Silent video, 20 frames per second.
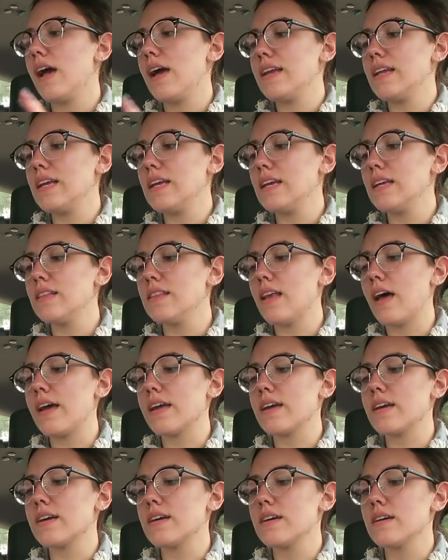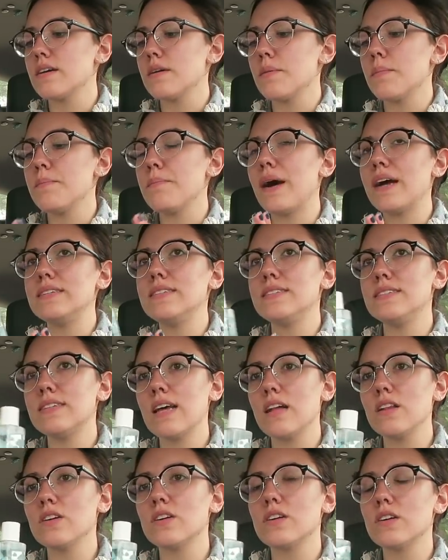Any like
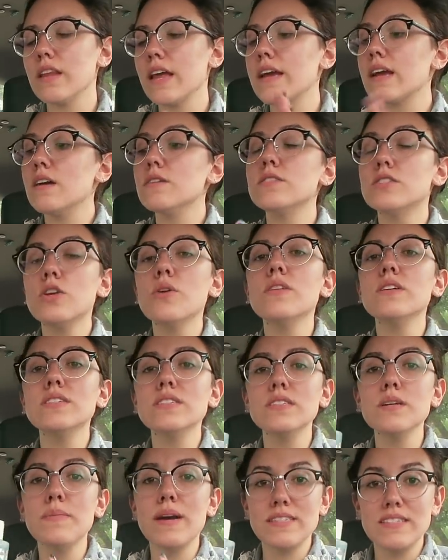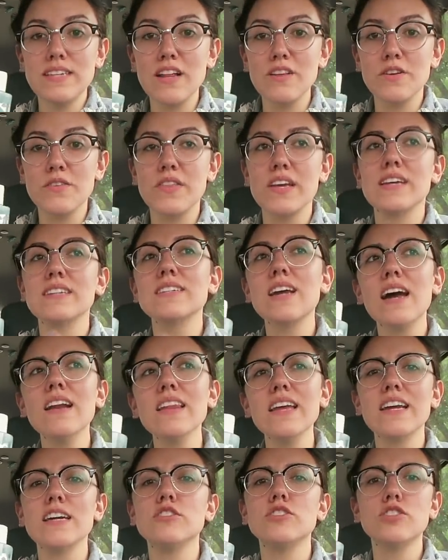micellar, like, so this is a micellar thing. It's kind
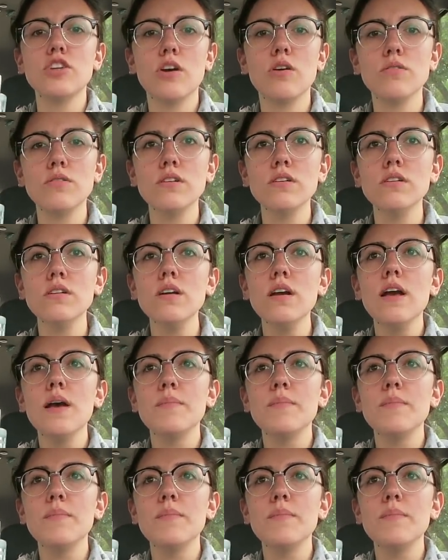of like a toner,